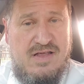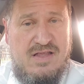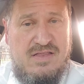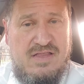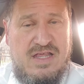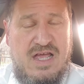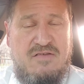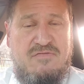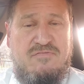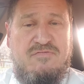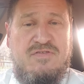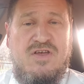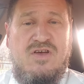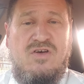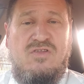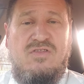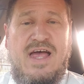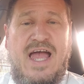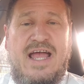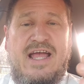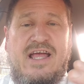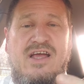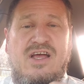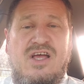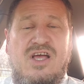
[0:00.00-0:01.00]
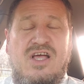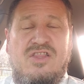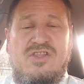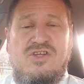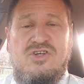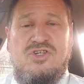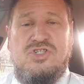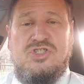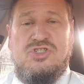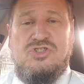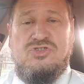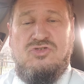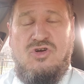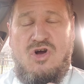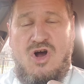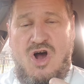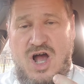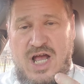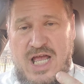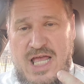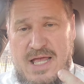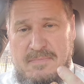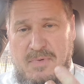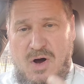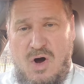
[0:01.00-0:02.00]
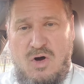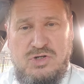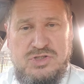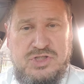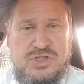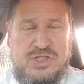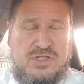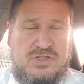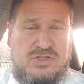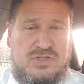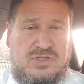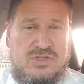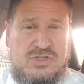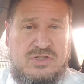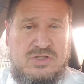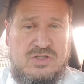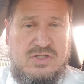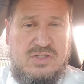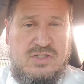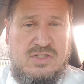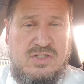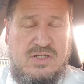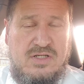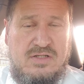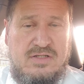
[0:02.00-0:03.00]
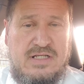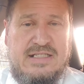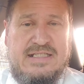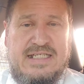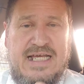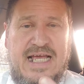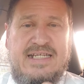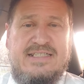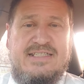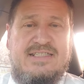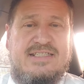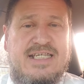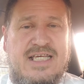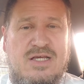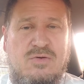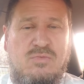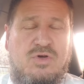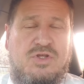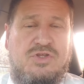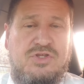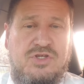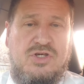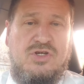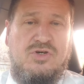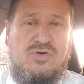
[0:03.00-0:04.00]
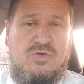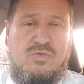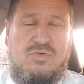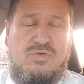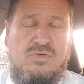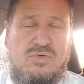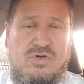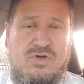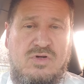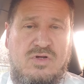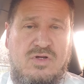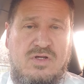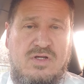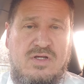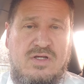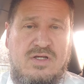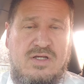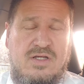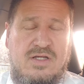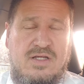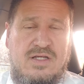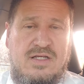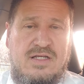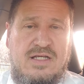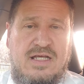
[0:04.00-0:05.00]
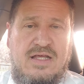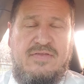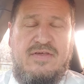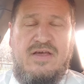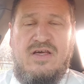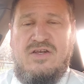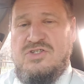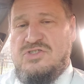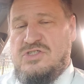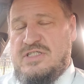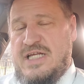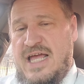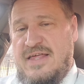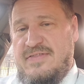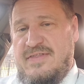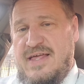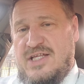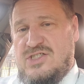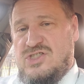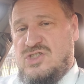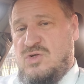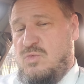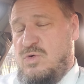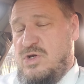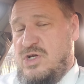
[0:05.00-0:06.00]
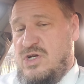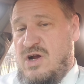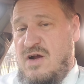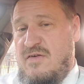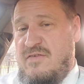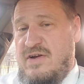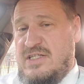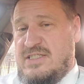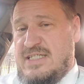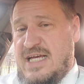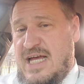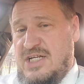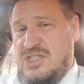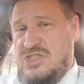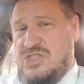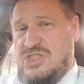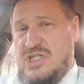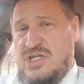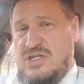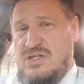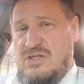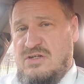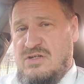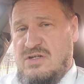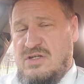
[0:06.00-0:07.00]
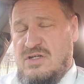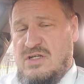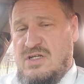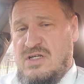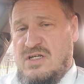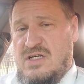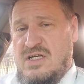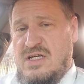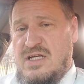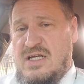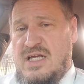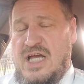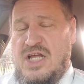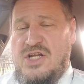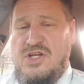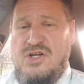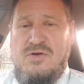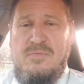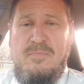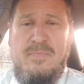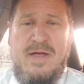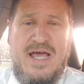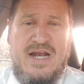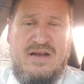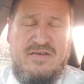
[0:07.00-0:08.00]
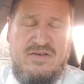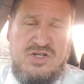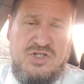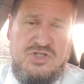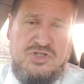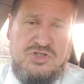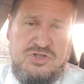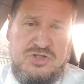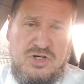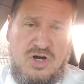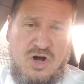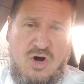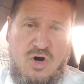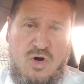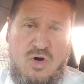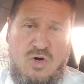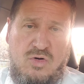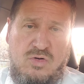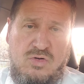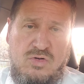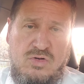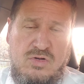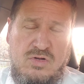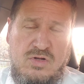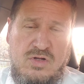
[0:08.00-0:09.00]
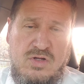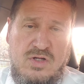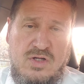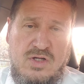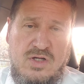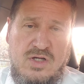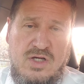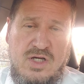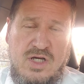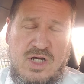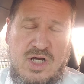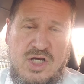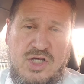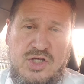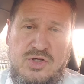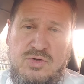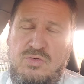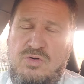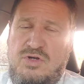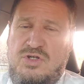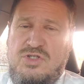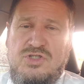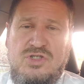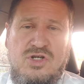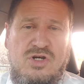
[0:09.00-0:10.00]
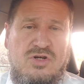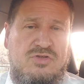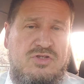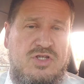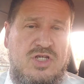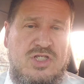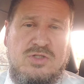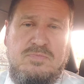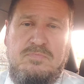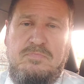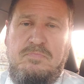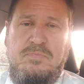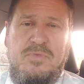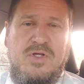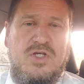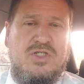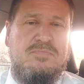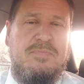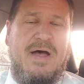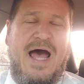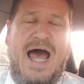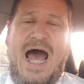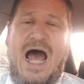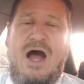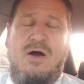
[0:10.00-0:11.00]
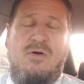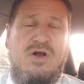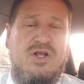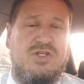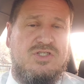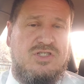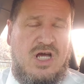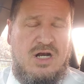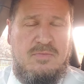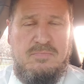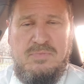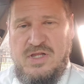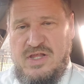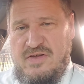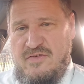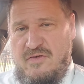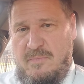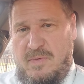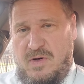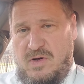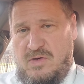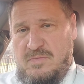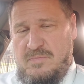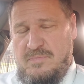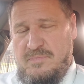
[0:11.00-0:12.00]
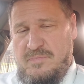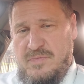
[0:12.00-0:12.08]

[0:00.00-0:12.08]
They feel like they're strong emotions that they see with you, and they understand that. So when you're on retention and you're a man of control, you exert this, this power that's unbelievable.